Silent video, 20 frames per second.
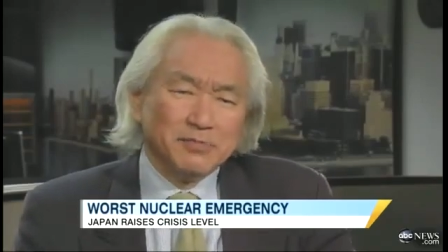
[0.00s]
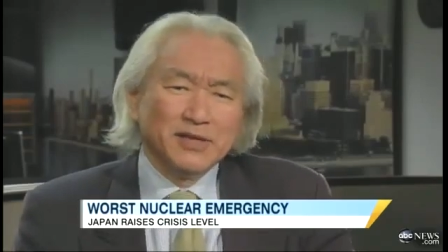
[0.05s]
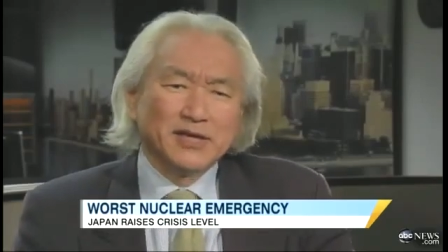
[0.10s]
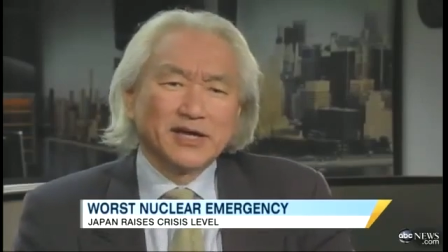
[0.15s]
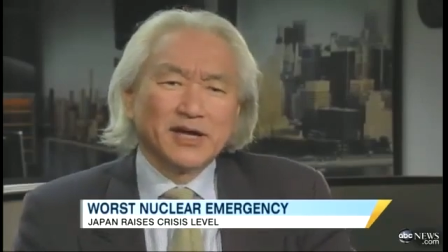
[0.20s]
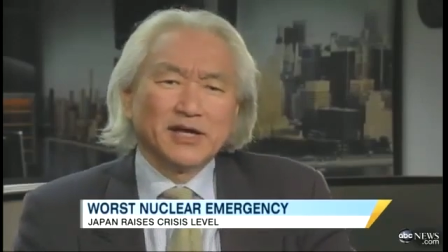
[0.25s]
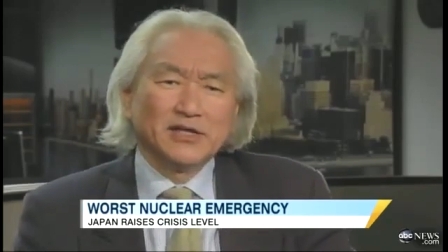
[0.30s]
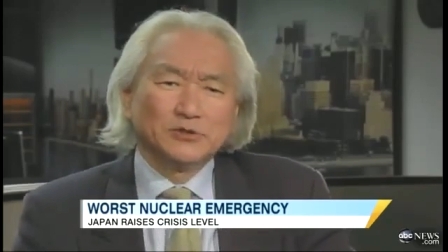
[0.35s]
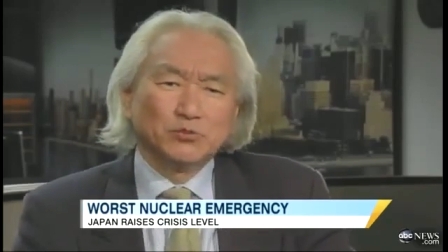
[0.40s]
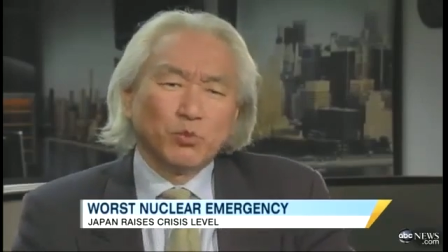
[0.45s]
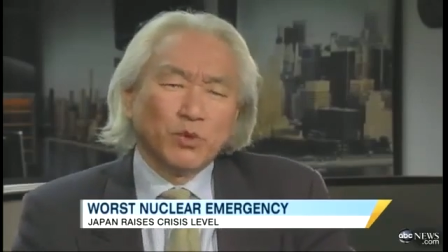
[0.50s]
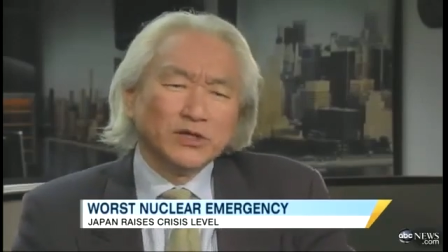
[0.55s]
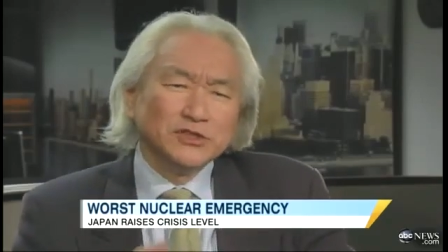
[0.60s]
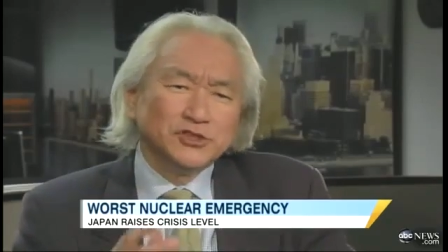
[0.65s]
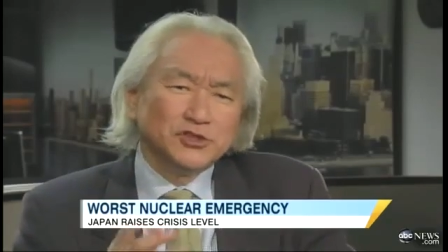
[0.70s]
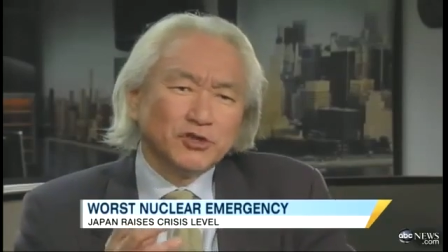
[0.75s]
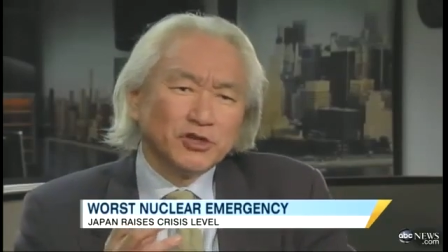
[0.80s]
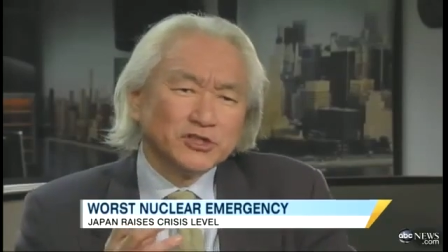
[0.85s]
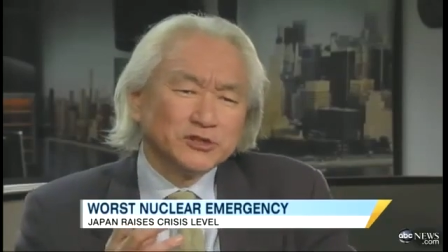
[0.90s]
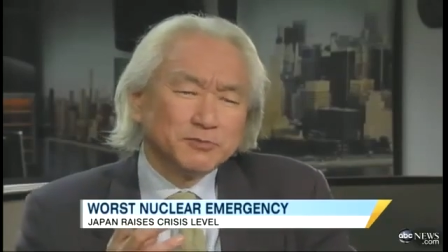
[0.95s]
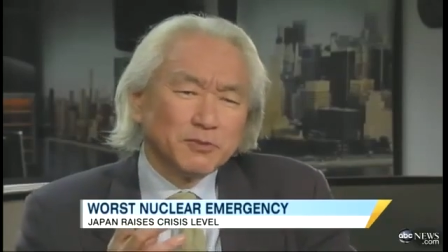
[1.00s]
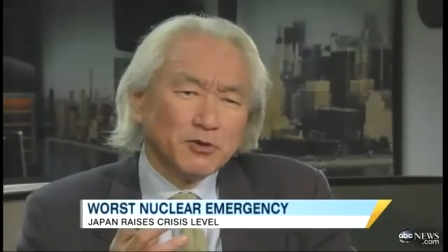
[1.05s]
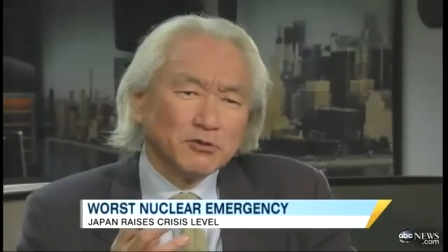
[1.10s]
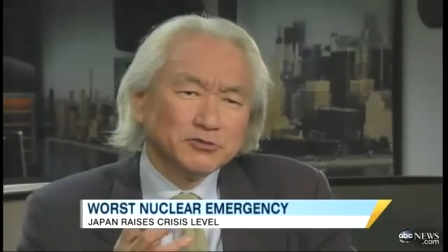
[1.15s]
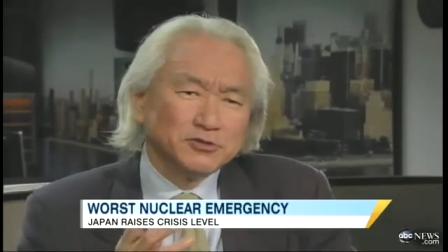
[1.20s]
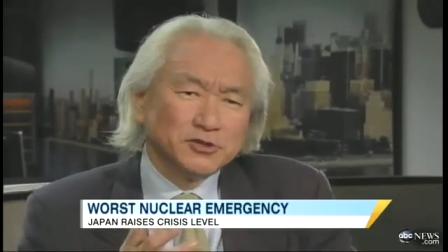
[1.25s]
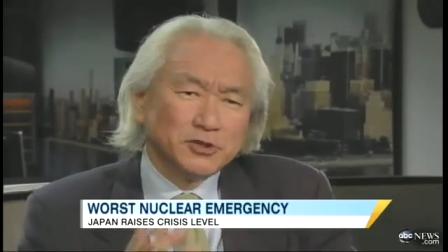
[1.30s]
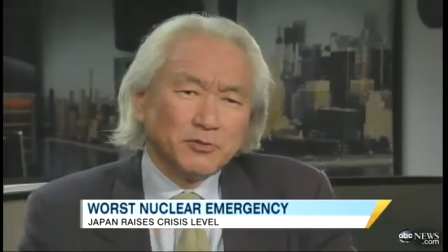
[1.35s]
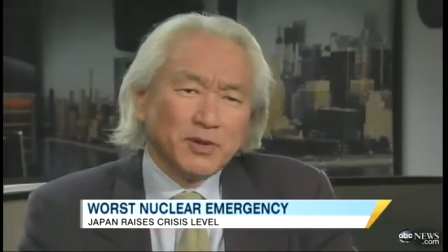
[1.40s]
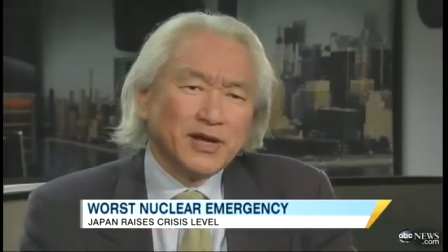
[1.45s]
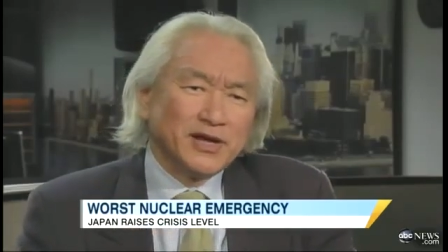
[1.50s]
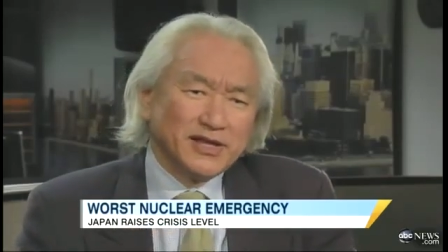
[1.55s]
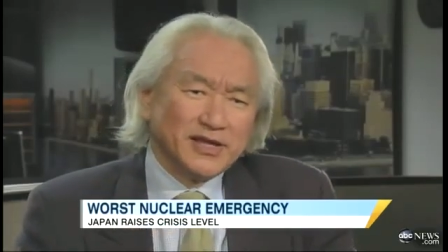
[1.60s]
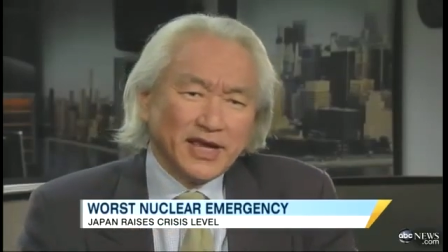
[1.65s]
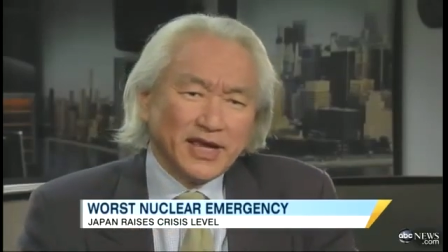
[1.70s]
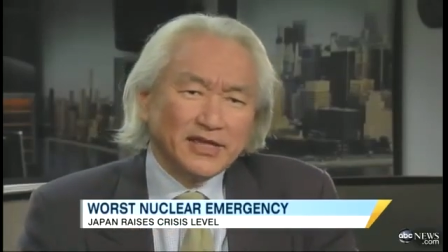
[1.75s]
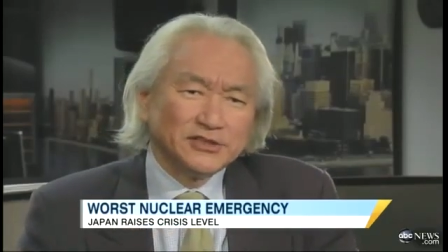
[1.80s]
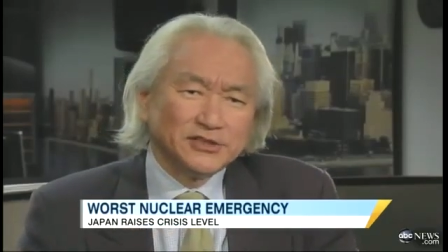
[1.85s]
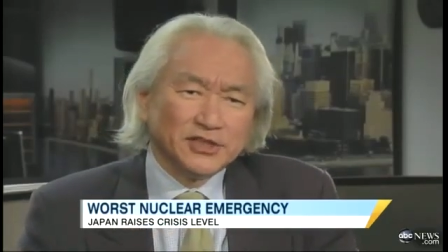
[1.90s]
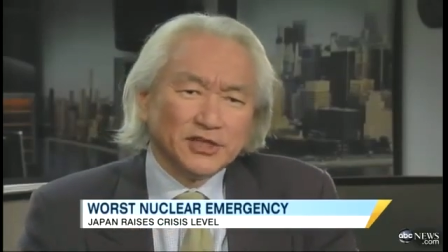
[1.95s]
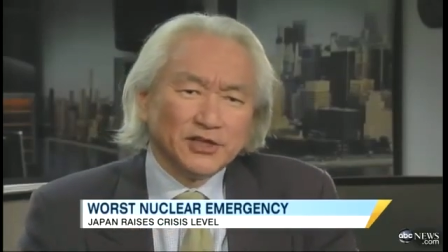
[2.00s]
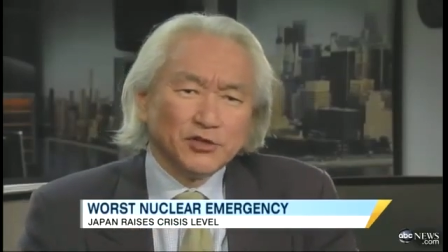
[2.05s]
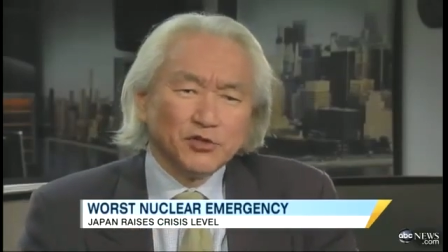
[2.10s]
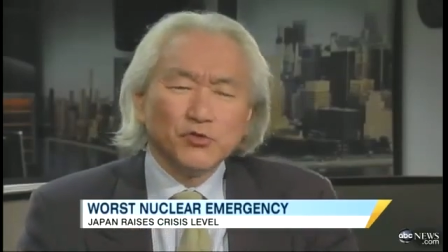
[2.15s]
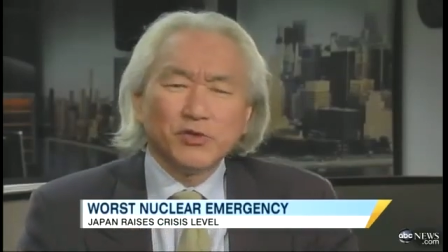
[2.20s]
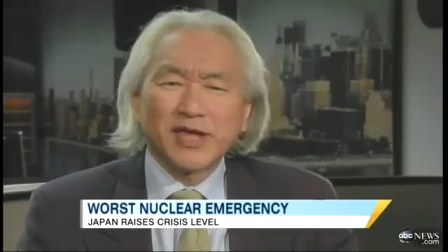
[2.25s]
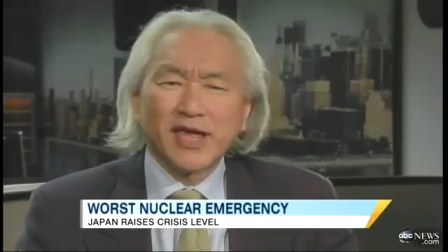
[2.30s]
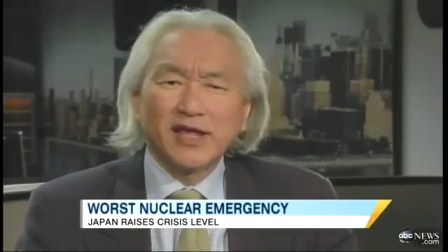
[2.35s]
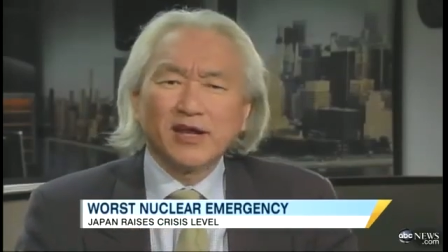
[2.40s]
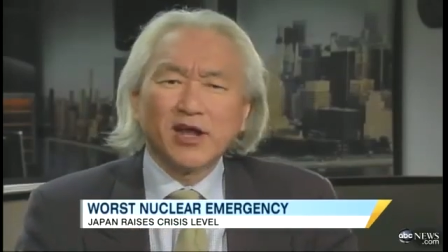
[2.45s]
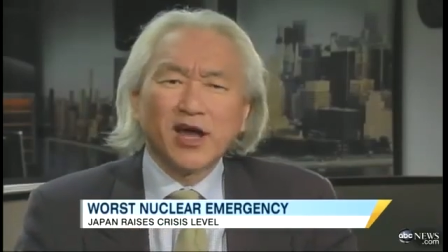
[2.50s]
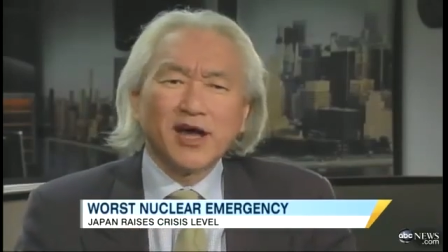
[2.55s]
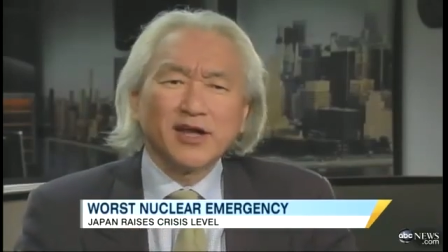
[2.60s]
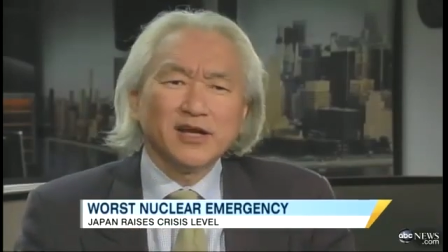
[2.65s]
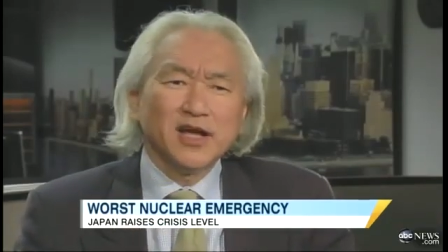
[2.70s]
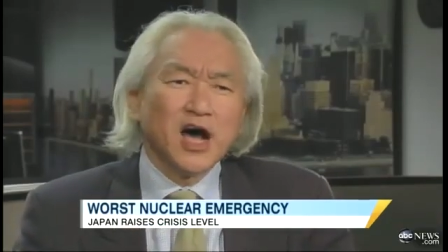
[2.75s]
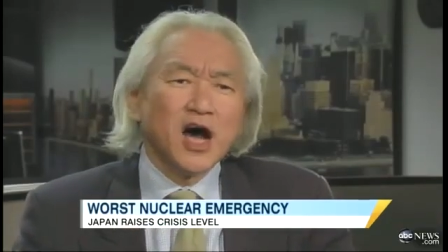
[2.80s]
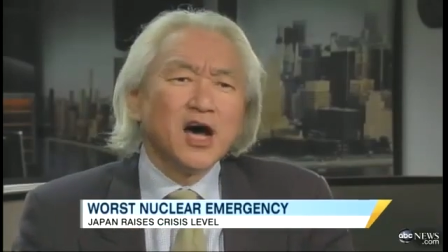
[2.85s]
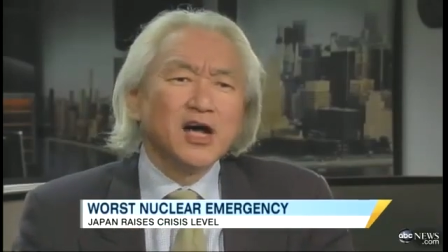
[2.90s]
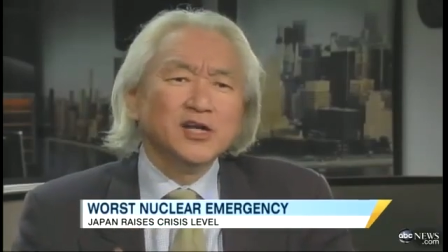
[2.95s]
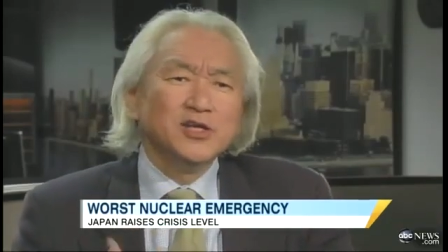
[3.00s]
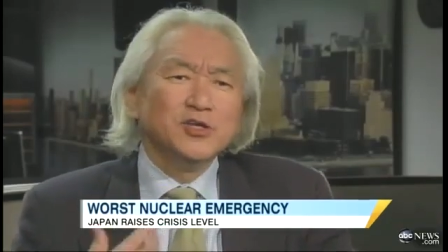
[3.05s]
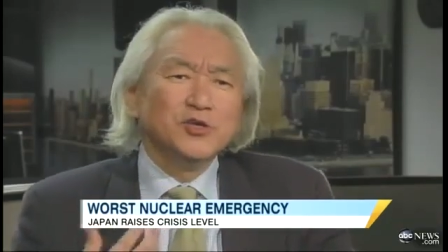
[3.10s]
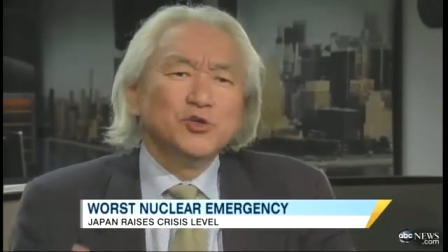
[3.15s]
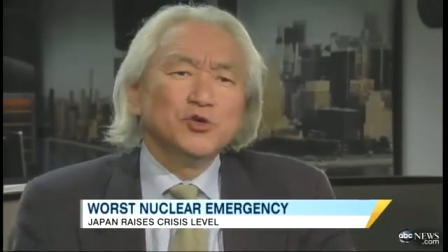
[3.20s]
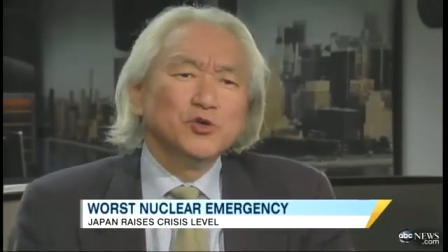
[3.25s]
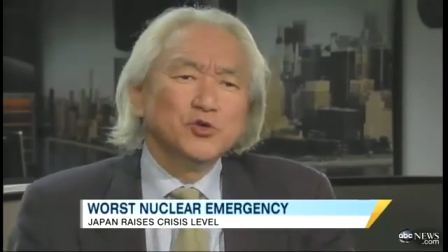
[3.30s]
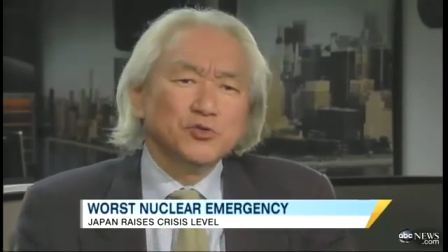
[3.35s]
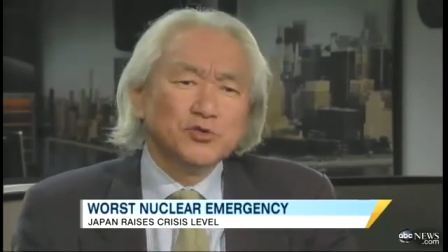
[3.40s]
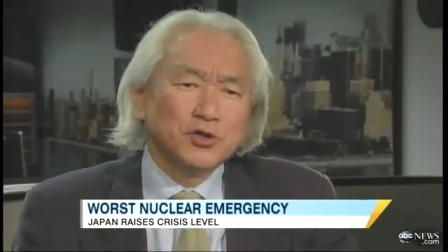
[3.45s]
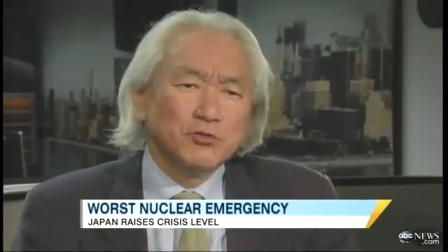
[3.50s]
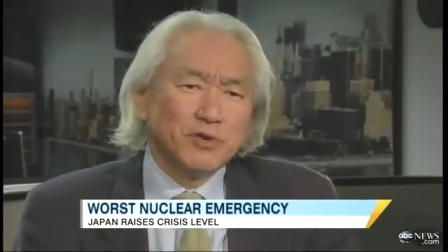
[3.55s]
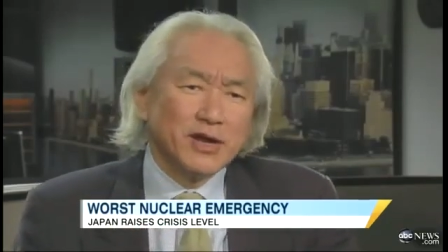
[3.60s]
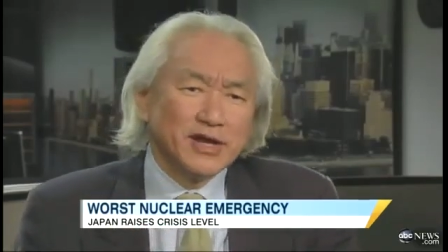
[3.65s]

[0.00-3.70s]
because once you're exposed to radiation, you cannot undo the